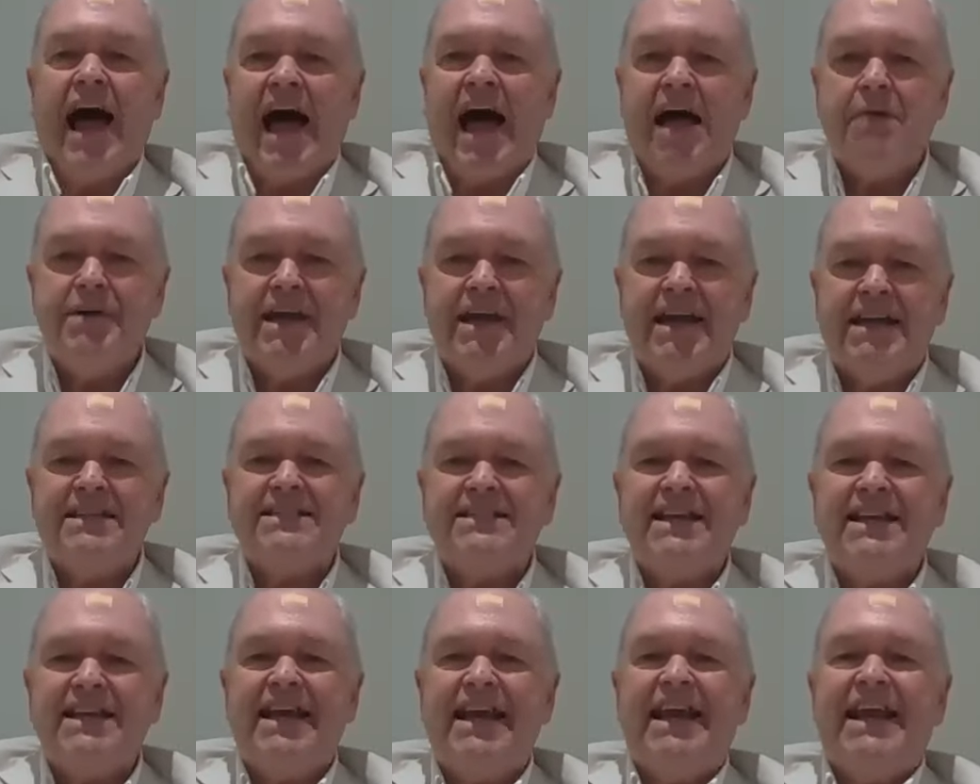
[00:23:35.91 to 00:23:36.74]
I begin
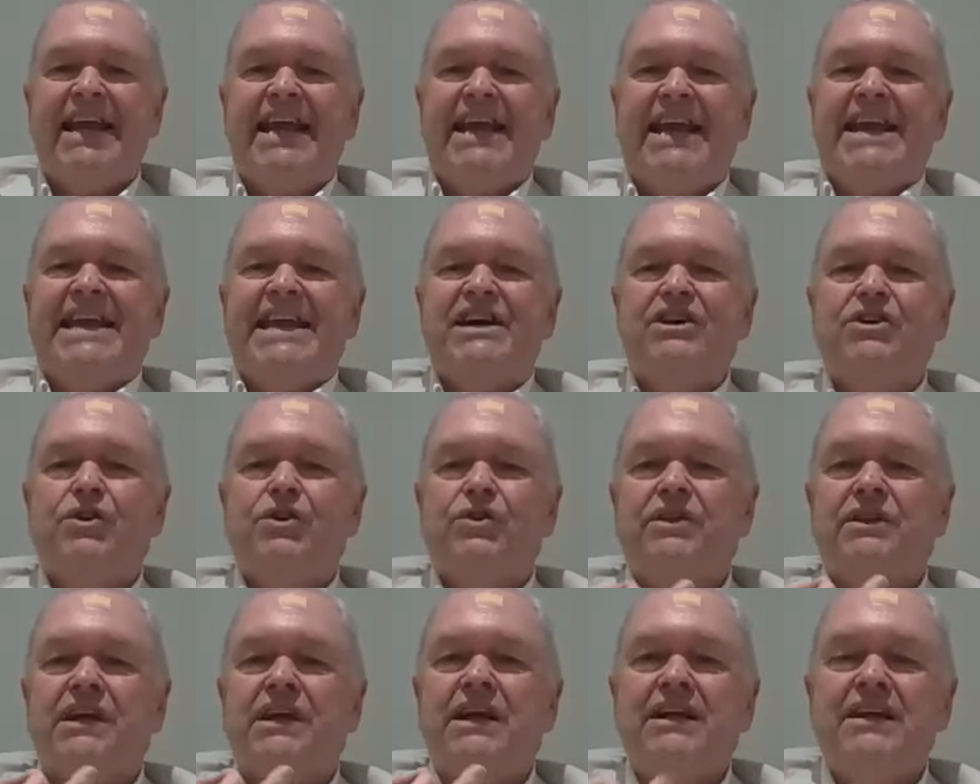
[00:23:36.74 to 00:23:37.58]
to
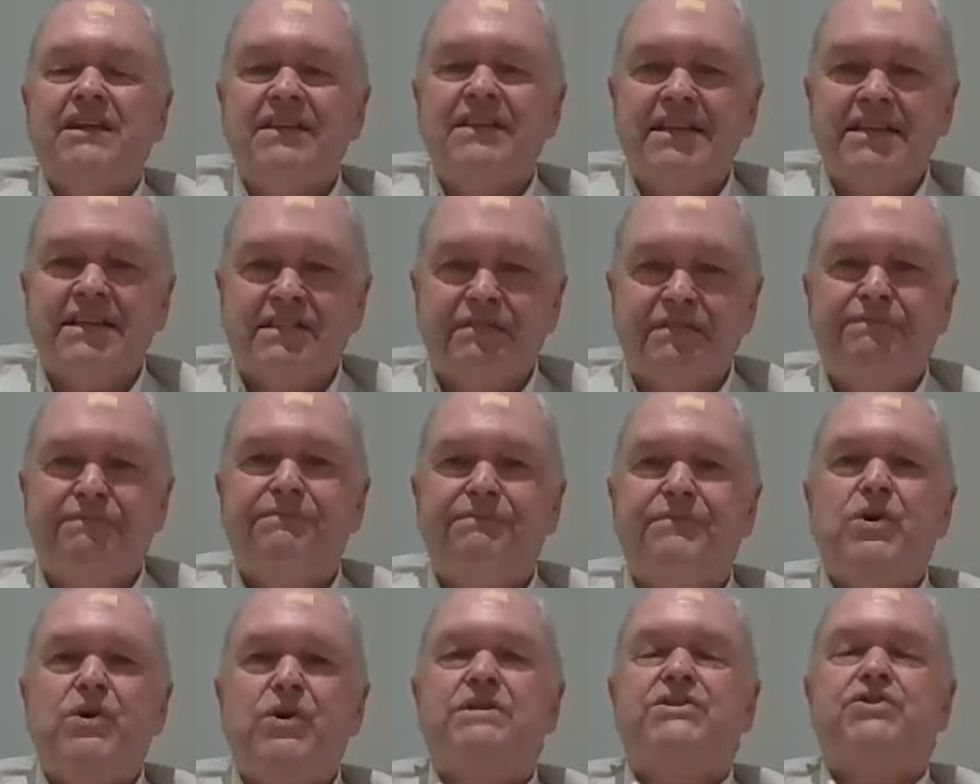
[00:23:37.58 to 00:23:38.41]
heal this
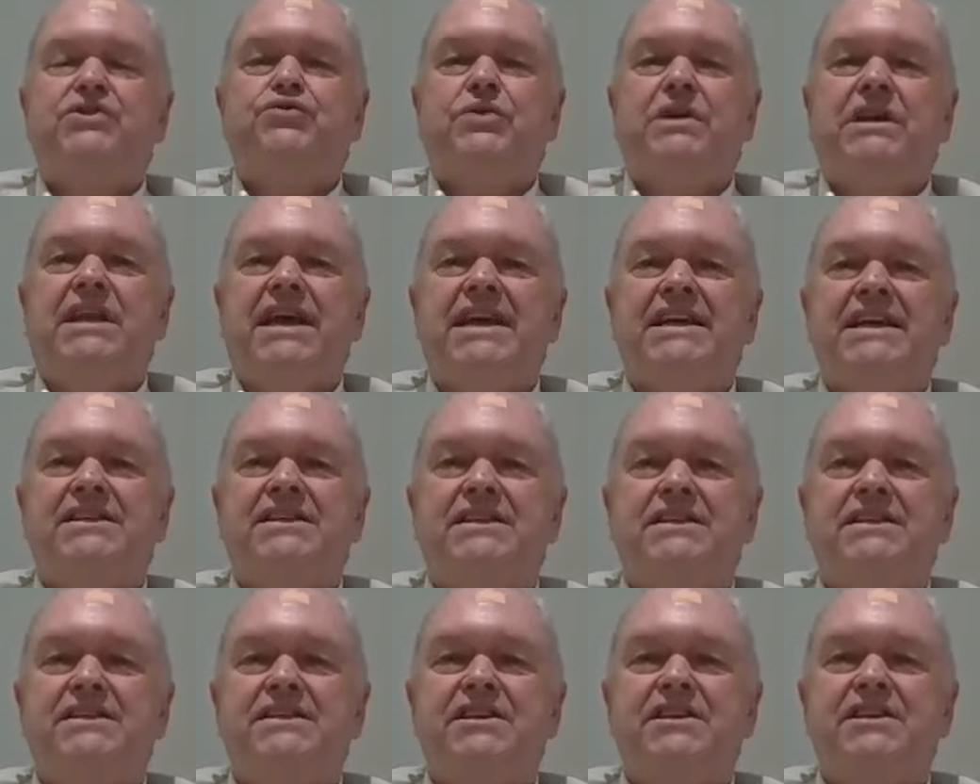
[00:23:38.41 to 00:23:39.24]
first
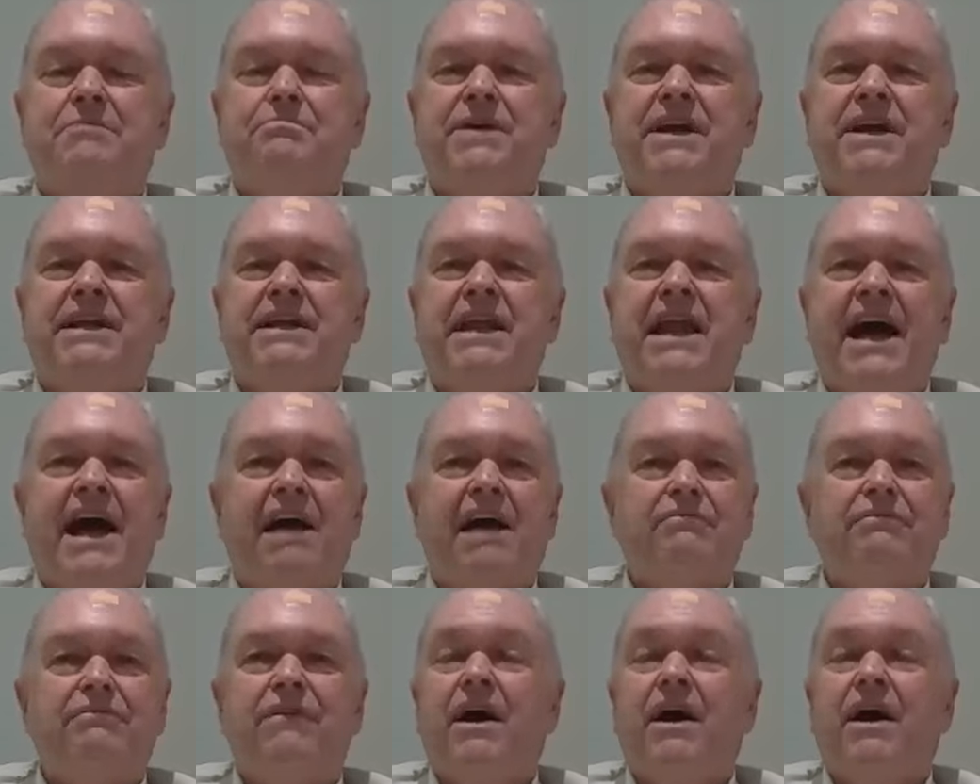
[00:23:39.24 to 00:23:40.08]
relationship in
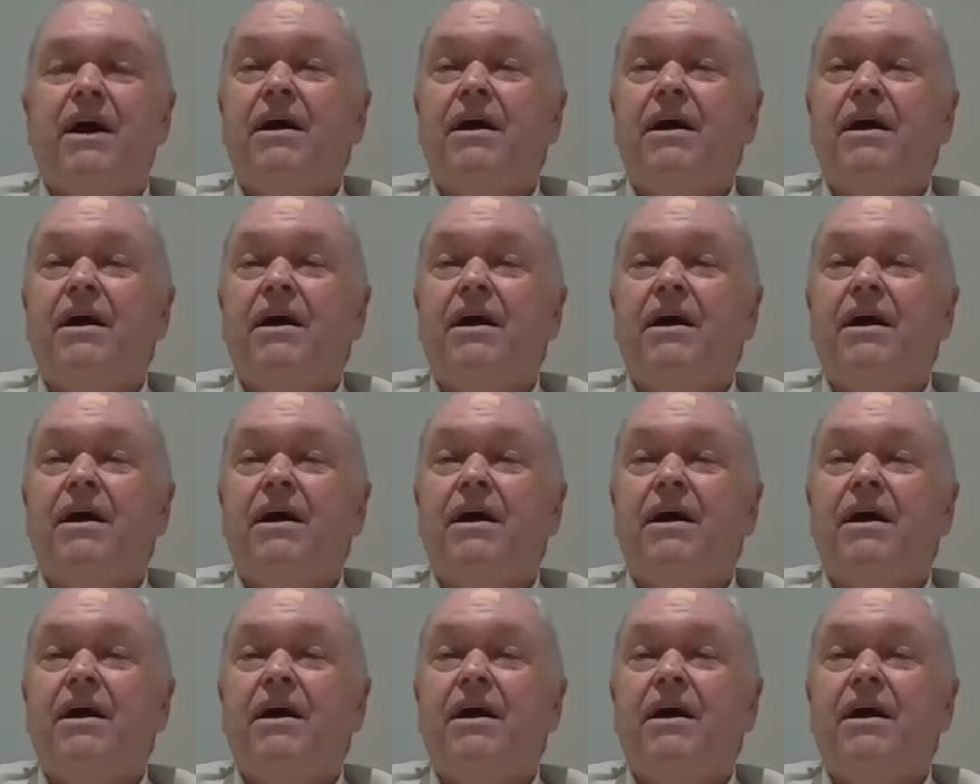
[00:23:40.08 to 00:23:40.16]
life.